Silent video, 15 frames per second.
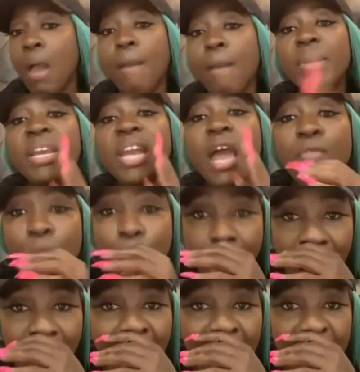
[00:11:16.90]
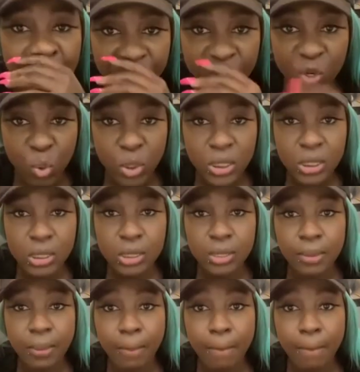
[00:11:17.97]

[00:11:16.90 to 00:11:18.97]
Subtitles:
Me never want to confuse.